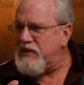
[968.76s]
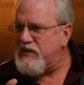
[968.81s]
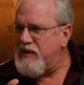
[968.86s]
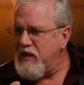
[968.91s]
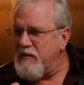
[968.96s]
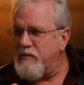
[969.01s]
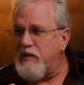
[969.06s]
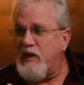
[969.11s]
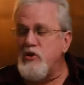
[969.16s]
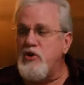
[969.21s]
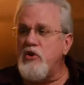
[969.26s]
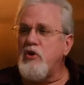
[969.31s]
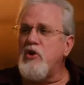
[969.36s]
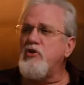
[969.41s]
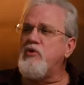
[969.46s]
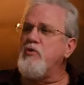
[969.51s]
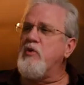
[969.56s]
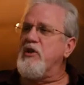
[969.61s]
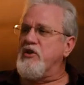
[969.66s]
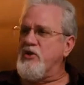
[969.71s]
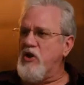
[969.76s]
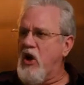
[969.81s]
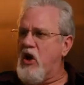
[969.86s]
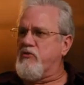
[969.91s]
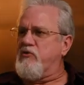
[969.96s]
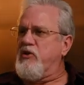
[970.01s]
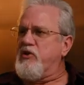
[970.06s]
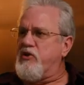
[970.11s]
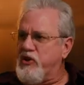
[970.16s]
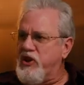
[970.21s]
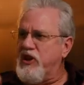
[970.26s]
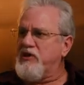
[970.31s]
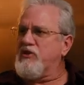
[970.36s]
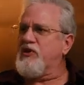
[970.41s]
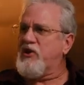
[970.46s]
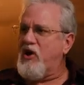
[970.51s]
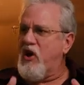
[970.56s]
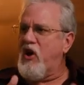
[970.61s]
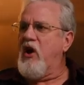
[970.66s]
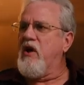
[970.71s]
Fascinating, because you could do a doctorate
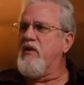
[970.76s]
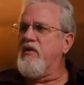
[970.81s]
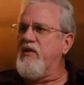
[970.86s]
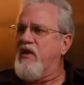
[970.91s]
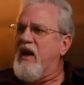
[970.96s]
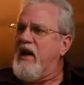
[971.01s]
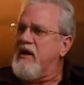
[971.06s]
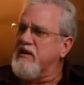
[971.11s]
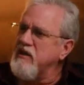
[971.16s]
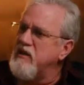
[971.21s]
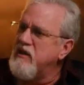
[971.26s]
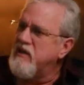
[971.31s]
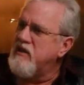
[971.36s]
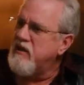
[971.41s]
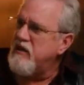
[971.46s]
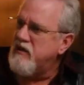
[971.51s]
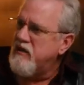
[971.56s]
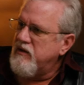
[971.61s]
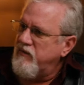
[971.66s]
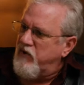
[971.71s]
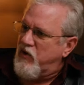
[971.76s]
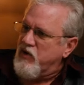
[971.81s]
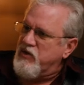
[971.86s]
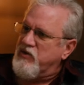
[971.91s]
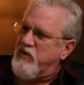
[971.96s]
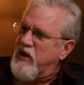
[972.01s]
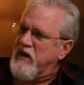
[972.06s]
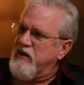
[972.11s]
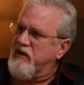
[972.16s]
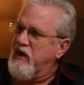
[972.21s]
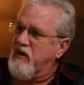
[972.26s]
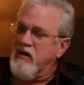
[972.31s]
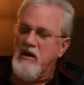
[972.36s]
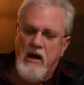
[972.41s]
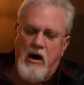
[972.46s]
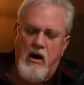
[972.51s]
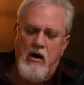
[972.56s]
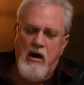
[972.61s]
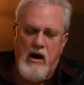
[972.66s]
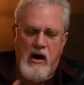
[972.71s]
just on that verse right there.
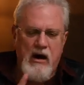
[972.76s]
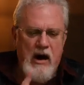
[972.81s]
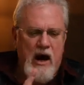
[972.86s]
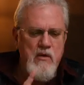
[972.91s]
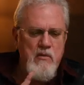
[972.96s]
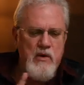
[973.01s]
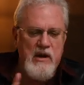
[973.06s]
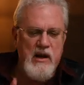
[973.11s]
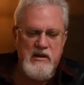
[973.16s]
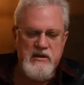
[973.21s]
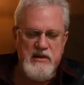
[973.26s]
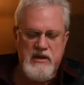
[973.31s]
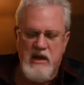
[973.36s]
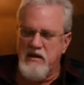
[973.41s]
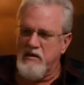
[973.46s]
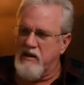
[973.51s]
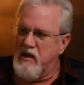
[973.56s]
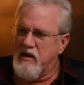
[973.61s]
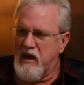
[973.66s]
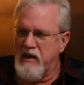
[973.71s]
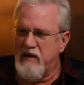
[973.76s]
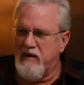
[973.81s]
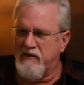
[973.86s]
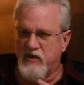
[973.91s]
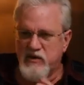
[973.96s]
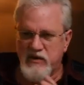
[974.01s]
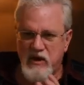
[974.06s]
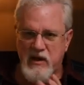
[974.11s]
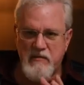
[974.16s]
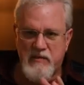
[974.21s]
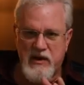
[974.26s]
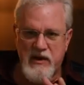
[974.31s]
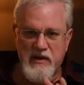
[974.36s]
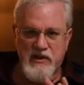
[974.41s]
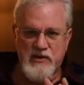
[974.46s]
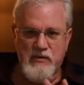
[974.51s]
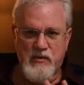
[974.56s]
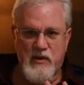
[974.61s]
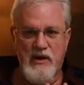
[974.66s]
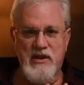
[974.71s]
I would say that if there's
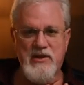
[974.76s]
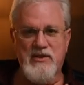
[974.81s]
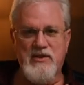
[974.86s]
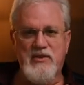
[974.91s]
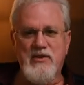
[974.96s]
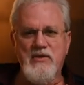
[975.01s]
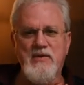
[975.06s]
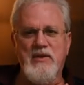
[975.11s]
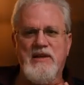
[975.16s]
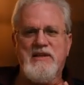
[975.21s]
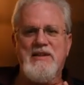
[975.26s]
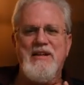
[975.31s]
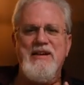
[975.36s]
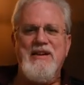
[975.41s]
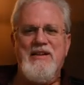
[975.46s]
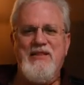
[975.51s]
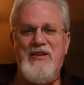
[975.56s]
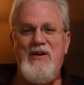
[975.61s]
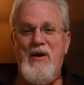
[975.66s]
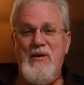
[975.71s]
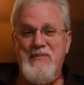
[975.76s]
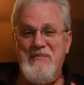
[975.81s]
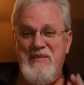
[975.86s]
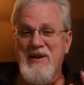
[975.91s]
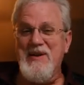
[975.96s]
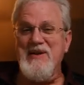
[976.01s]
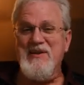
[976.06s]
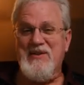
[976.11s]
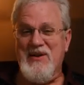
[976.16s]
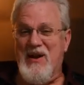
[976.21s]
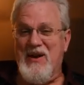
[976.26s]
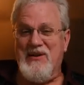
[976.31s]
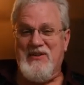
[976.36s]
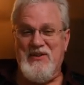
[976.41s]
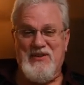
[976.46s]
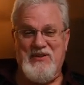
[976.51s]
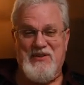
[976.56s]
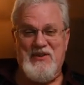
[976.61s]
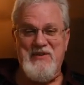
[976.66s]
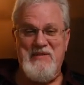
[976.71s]
anybody that's willing to do this, there are many
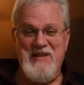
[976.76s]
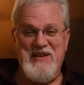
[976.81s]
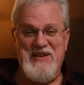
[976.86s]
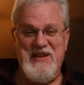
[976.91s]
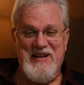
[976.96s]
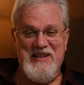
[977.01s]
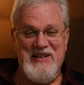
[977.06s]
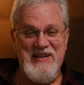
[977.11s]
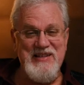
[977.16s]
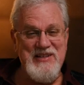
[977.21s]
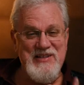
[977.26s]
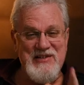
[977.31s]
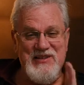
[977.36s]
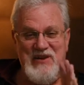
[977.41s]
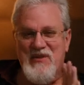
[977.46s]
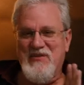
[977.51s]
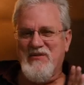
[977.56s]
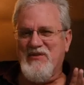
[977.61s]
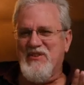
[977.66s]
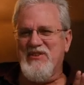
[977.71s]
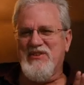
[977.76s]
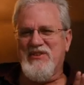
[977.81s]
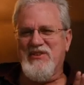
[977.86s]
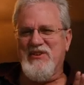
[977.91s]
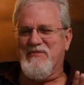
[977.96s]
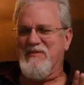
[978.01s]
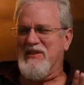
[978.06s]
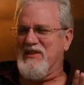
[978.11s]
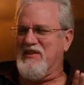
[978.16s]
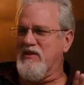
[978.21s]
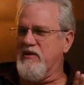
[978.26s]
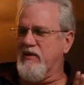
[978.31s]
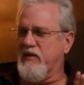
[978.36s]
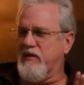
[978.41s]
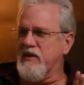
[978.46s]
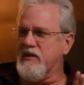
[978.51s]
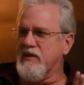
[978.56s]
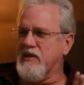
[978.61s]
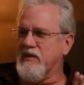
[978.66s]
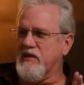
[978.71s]
doctorates to be done. This is all virginal
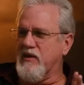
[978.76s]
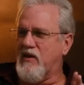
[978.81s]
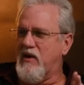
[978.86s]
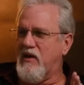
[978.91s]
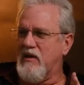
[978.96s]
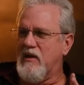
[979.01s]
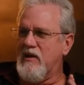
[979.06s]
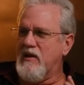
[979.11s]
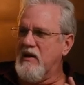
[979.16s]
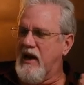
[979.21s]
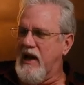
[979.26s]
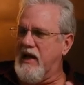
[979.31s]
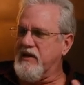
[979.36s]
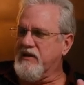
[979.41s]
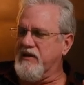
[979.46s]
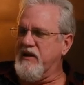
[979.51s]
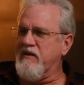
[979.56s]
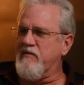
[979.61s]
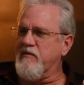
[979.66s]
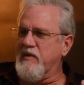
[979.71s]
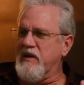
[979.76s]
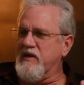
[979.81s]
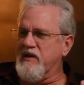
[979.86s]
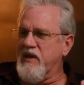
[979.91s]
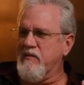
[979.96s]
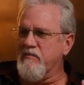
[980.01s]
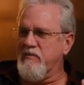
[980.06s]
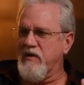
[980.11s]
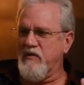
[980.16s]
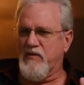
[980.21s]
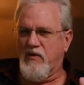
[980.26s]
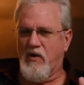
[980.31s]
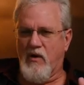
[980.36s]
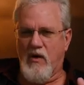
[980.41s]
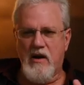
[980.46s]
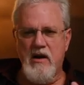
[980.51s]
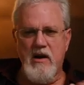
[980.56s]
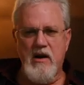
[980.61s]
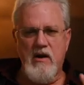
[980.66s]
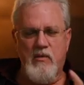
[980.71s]
material. This is all has never been done
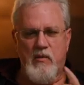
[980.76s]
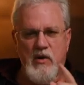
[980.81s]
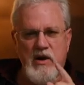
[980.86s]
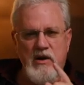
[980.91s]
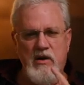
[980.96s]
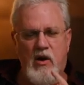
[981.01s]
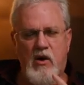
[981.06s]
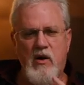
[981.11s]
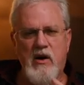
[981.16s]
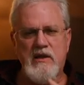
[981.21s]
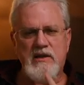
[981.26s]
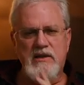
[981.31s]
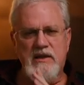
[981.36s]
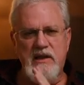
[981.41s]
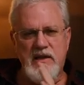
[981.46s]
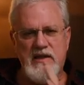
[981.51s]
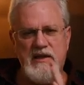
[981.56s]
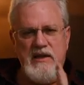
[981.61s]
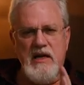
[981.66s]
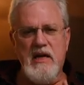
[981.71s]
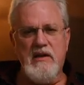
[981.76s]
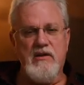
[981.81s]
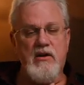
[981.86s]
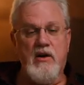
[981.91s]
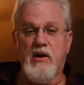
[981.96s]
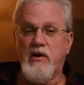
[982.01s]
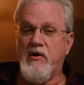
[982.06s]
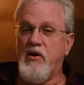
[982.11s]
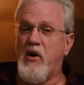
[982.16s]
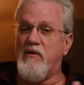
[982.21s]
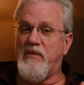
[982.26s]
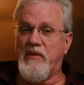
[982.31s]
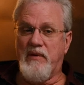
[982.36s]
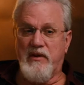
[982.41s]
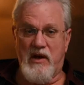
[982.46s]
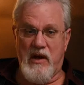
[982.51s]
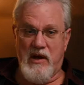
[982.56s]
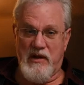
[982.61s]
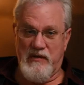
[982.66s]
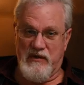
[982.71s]
before. We're actually saying there are an
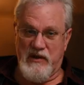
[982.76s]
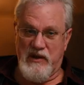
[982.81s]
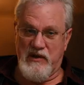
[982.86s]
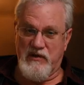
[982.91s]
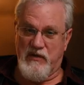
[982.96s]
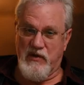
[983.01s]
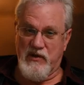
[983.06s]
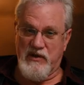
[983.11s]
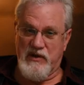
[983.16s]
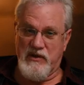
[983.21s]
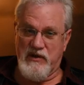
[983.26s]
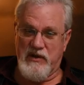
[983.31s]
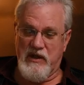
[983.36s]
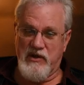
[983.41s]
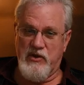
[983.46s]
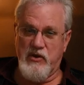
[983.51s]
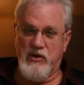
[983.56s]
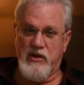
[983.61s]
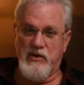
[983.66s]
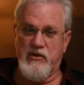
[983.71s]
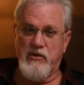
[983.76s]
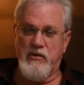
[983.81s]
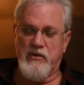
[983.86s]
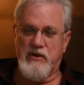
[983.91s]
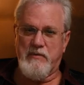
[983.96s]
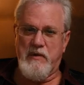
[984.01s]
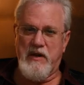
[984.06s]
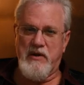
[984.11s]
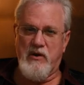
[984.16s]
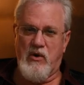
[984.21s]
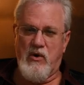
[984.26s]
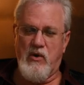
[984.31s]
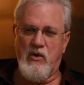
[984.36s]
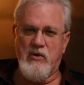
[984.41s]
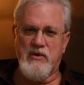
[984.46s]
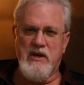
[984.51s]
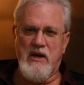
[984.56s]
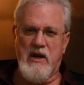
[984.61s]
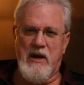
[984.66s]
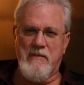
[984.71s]
awful lot of these verses that you could do, spend a
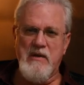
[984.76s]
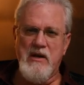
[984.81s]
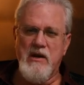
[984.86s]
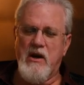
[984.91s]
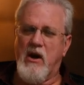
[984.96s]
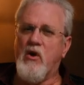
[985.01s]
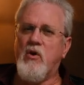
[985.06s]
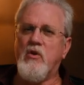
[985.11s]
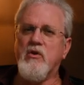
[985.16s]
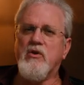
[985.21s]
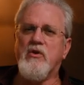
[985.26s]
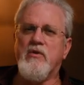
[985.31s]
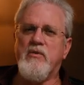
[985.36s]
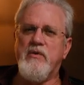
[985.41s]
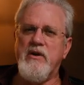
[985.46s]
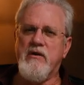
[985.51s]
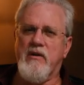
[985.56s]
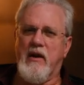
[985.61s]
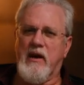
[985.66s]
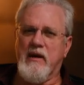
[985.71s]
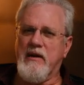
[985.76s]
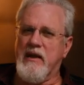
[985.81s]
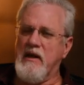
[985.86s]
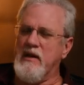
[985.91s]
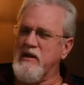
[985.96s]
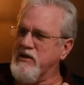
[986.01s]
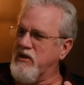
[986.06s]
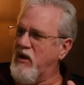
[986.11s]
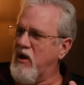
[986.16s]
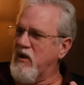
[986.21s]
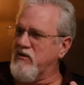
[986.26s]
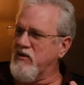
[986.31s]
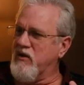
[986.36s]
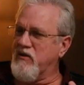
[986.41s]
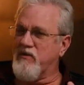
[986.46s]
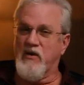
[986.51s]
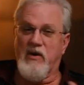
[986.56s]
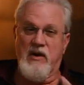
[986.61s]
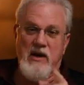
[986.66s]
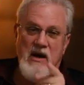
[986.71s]
whole time, a whole career on, get a
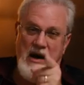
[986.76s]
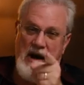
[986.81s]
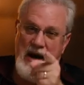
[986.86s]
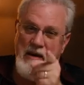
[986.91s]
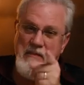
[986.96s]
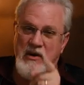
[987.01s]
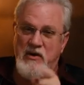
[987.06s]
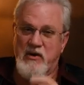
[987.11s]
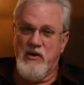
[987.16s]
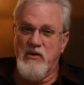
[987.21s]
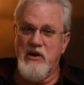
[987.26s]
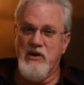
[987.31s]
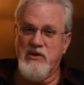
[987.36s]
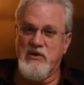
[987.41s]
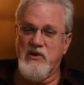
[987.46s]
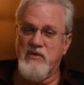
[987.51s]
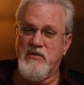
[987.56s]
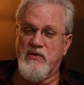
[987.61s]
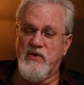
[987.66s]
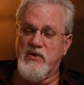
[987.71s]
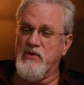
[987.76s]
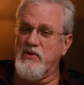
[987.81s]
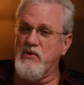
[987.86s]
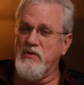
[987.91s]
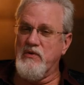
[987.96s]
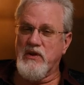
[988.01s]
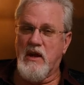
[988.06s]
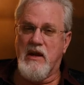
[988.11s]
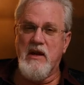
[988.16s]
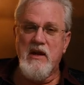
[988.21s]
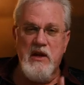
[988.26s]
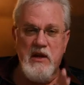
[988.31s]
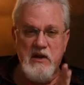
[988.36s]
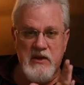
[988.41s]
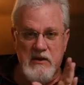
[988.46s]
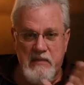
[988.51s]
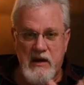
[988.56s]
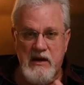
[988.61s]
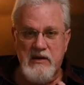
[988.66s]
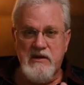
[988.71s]
doctorate for it. I'm encouraging you to do so,
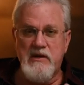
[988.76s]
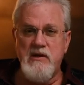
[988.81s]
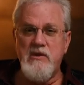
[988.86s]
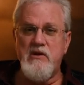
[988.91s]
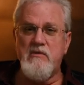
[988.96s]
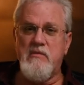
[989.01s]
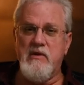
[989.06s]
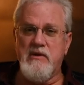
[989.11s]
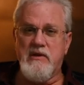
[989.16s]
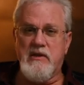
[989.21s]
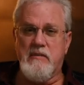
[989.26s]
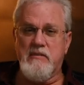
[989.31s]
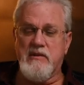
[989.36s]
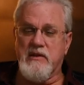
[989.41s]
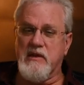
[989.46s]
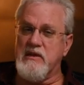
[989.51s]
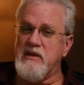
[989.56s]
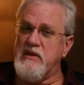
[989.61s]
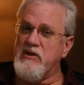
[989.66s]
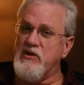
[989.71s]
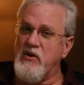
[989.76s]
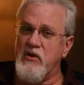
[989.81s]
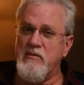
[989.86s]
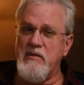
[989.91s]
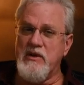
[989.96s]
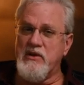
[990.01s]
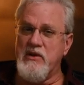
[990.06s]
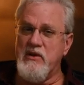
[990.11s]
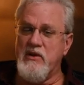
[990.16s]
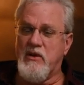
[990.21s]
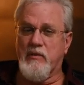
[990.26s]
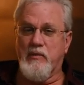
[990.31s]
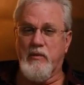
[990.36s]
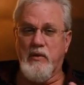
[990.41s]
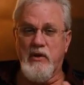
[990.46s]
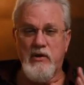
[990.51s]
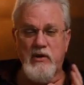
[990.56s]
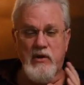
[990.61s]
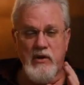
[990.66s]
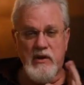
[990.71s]
especially you Muslims. This is your material.
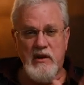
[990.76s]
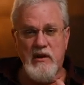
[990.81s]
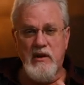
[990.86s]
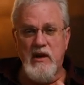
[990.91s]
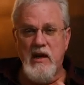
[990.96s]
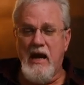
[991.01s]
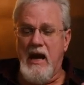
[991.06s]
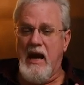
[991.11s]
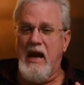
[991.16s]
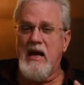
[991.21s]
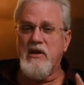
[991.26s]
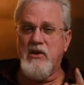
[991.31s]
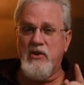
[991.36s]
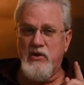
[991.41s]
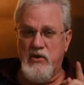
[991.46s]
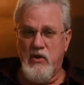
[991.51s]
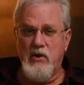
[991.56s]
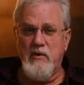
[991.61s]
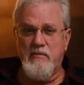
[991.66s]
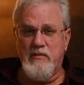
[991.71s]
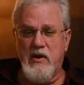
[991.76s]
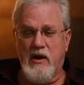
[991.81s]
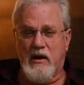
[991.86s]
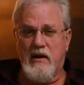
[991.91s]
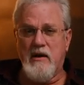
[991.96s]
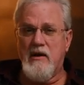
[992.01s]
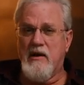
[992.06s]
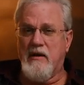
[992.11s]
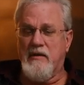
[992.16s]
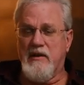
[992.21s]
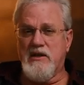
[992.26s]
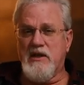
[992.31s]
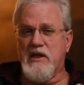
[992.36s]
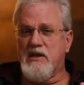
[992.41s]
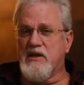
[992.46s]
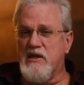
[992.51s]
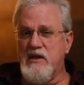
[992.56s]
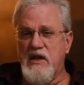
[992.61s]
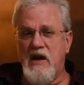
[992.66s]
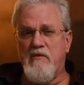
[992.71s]
We're looking at your book. This
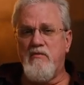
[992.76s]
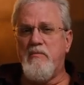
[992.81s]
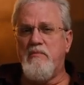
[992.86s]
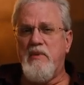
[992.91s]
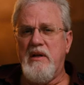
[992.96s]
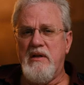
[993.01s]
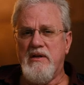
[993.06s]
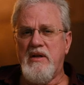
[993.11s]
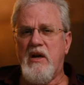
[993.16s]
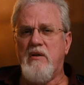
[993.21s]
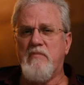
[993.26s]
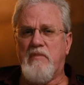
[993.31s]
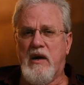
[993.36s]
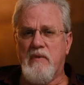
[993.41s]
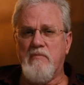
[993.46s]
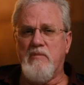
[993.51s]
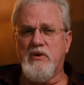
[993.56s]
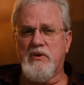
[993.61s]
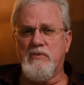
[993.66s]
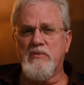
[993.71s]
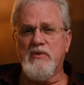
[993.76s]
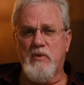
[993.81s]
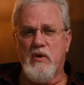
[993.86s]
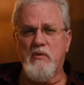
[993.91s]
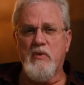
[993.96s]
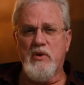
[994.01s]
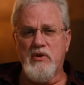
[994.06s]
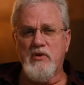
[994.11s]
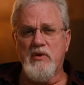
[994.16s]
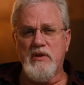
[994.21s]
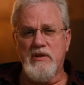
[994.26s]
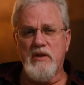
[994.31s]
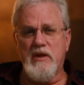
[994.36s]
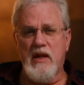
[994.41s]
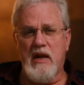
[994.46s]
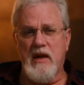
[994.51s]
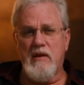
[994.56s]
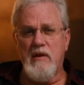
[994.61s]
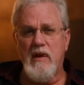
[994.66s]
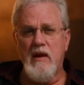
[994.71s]
has never been done by Muslims, what we're doing
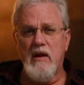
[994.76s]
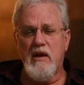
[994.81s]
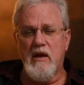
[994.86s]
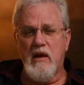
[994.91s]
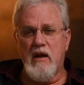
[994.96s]
today.